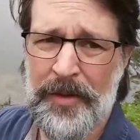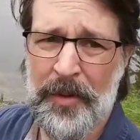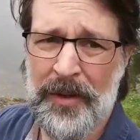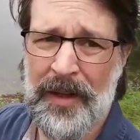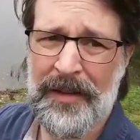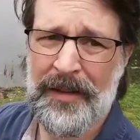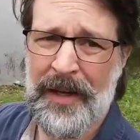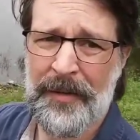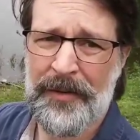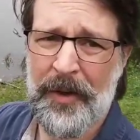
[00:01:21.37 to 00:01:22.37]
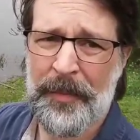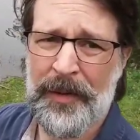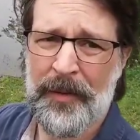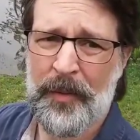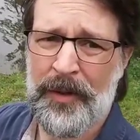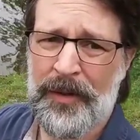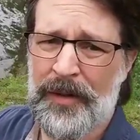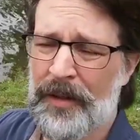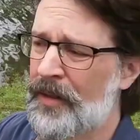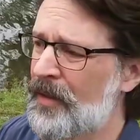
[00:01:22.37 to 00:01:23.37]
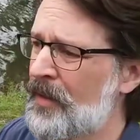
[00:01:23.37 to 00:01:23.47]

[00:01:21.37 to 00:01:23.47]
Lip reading: shoreline that I was hoping to work